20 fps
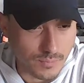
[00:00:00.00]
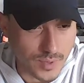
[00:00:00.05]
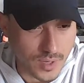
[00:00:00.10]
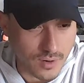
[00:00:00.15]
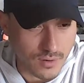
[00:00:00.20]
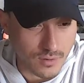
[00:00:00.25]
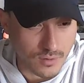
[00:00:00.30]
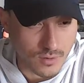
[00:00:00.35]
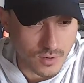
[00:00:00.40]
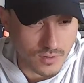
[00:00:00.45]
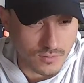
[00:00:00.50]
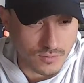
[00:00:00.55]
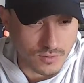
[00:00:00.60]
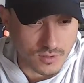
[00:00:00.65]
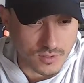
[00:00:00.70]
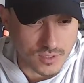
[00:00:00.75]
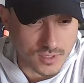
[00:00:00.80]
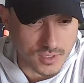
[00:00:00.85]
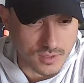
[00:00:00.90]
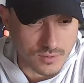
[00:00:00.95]
Power required for
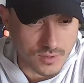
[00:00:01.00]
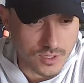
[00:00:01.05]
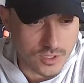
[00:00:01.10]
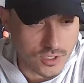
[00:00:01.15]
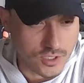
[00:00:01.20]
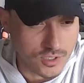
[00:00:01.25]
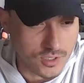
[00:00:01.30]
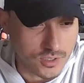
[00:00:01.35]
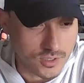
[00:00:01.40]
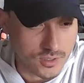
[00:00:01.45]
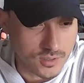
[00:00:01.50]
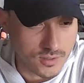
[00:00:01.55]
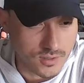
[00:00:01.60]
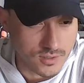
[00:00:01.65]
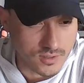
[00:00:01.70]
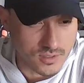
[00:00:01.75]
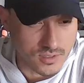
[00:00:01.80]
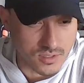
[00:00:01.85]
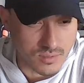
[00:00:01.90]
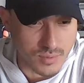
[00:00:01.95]
acceleration.
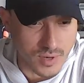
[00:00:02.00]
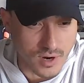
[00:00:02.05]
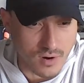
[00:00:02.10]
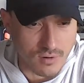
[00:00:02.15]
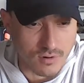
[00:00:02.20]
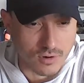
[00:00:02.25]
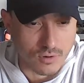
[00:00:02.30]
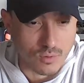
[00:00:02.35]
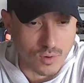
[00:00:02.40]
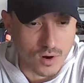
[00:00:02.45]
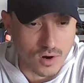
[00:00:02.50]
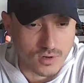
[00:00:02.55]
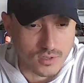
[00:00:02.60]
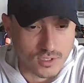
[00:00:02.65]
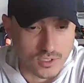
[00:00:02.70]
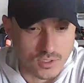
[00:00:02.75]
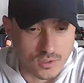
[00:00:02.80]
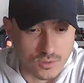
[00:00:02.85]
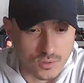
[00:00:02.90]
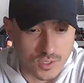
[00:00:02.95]
This is the power
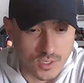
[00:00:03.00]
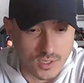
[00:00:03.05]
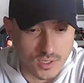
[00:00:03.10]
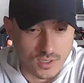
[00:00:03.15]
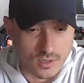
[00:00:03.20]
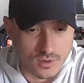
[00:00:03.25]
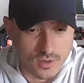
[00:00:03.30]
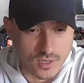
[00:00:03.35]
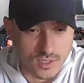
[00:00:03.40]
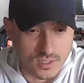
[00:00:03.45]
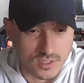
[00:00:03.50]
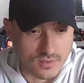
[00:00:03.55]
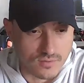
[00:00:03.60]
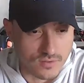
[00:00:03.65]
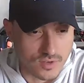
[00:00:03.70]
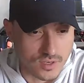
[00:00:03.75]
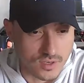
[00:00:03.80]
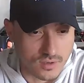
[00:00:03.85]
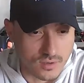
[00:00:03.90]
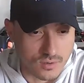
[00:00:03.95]
required to increase the
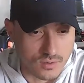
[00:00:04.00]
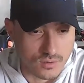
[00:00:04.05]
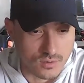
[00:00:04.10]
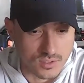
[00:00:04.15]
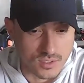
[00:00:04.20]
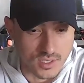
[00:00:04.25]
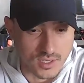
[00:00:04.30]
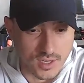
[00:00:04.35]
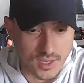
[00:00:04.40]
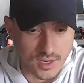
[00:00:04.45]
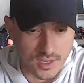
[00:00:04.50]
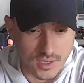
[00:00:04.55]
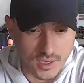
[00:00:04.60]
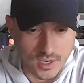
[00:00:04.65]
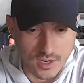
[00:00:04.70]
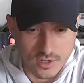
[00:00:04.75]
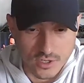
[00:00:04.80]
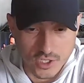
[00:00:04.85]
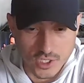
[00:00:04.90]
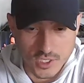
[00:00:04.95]
vehicle's kinetic
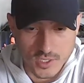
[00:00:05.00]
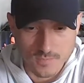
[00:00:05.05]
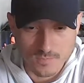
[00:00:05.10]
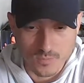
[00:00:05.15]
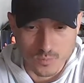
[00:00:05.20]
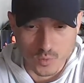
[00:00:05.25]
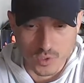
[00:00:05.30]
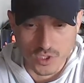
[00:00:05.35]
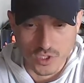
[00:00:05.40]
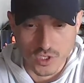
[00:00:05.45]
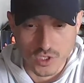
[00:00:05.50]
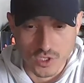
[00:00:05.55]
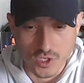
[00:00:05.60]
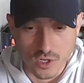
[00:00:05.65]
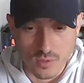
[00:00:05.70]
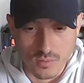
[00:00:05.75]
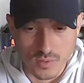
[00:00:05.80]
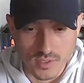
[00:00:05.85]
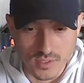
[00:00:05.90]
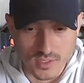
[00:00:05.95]
energy, which
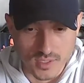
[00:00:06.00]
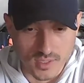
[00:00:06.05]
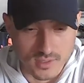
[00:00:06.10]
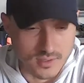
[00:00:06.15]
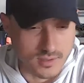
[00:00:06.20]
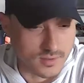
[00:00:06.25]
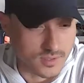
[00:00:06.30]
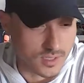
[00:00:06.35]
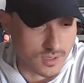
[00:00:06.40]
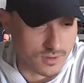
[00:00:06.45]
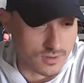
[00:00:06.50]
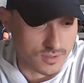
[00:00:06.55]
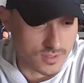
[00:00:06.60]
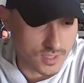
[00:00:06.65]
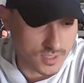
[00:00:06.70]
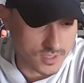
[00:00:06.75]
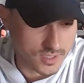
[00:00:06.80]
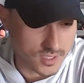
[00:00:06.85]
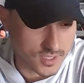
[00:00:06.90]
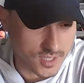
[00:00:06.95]
determines its 0 to
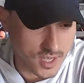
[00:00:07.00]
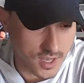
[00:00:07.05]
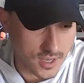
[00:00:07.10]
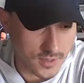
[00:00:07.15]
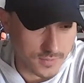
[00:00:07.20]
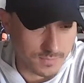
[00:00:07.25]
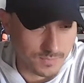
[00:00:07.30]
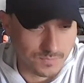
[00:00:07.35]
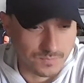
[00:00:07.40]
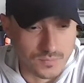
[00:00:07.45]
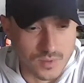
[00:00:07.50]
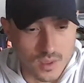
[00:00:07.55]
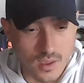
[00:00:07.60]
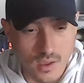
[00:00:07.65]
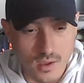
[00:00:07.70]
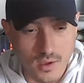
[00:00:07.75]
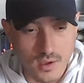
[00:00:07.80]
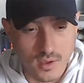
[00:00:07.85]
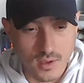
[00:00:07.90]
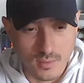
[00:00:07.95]
60 time.
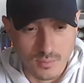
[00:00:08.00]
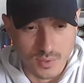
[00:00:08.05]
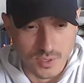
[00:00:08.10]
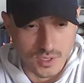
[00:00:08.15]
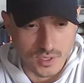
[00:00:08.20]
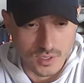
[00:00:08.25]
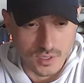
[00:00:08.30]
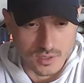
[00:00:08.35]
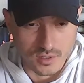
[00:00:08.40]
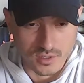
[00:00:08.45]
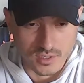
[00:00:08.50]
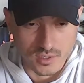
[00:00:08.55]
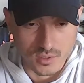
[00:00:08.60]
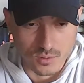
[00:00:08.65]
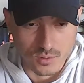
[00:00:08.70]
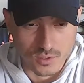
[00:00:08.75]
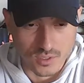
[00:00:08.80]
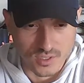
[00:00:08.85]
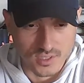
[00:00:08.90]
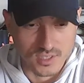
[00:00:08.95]
P
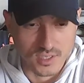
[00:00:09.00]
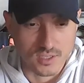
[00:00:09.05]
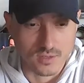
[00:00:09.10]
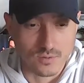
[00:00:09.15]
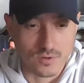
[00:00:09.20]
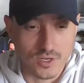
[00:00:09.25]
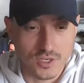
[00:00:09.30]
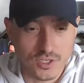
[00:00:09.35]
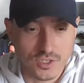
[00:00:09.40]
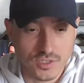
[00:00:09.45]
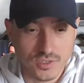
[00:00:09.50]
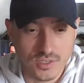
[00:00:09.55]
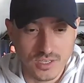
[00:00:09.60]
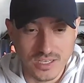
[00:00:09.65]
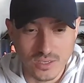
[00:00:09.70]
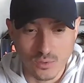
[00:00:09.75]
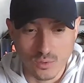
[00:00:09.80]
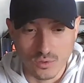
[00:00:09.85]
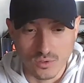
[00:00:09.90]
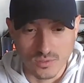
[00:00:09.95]
underscore acceleration
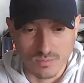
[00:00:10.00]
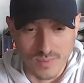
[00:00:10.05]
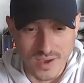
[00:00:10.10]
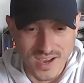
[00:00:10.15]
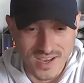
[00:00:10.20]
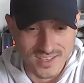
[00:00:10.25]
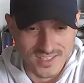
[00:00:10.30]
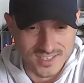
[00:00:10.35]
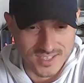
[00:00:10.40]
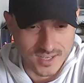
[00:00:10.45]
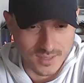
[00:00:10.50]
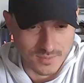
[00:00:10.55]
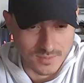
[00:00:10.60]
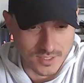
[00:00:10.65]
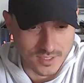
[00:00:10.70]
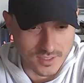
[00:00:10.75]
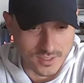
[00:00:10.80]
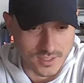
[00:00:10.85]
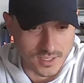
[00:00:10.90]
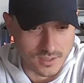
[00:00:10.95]
equals mass
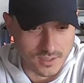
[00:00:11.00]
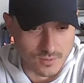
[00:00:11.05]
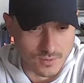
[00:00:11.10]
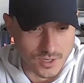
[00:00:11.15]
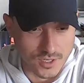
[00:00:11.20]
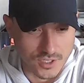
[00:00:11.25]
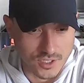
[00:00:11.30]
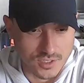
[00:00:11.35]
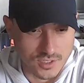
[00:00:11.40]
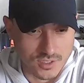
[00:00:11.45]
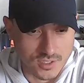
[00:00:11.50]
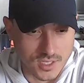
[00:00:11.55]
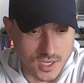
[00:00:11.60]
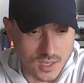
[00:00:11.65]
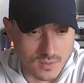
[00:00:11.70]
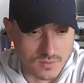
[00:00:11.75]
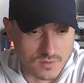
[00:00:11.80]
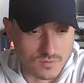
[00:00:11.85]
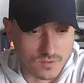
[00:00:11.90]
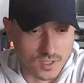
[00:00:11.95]
times acceleration
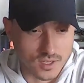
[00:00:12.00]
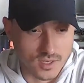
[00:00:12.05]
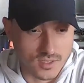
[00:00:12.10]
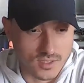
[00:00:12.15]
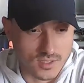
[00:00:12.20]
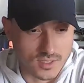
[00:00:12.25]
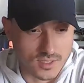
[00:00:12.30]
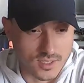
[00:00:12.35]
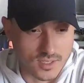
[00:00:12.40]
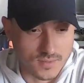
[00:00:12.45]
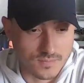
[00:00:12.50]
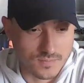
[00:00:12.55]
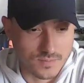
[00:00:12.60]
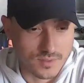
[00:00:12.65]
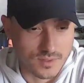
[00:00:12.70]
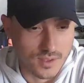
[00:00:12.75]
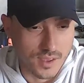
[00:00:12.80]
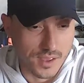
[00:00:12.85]
times velocity.